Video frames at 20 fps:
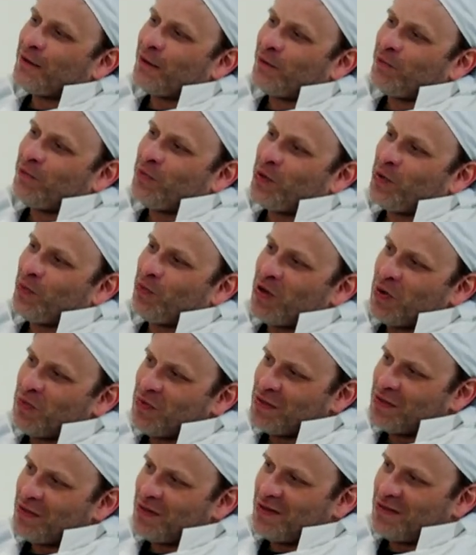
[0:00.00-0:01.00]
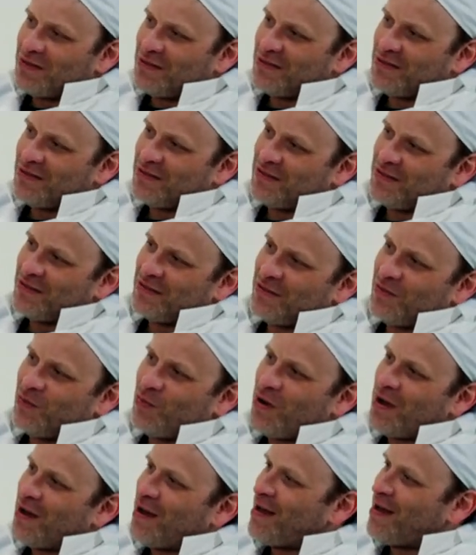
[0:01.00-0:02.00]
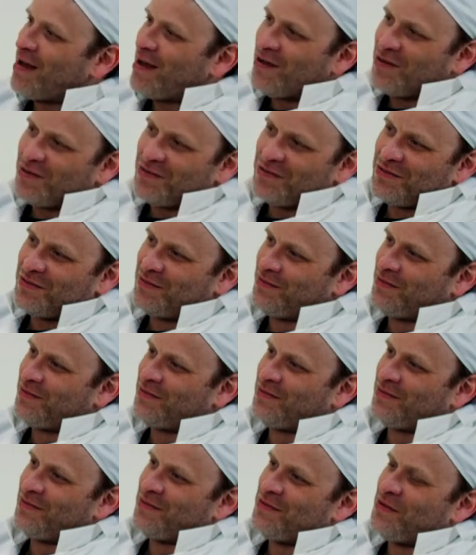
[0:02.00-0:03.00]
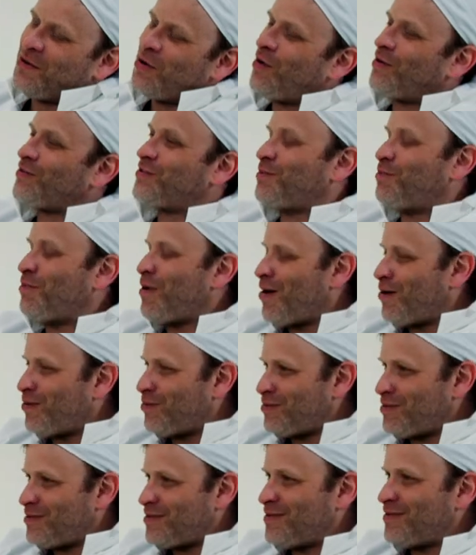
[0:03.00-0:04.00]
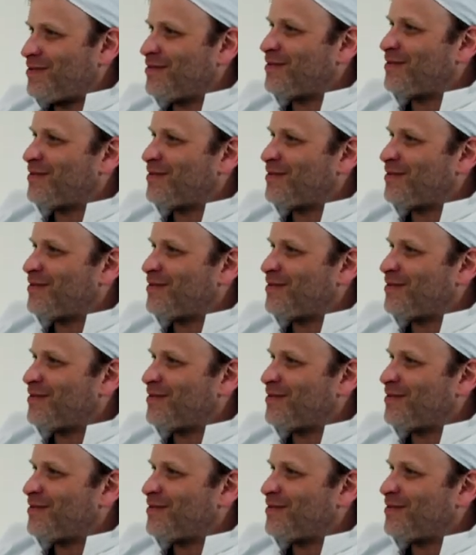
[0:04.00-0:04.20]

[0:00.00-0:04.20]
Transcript: know, bigger premises, warehouse, lots of moulds,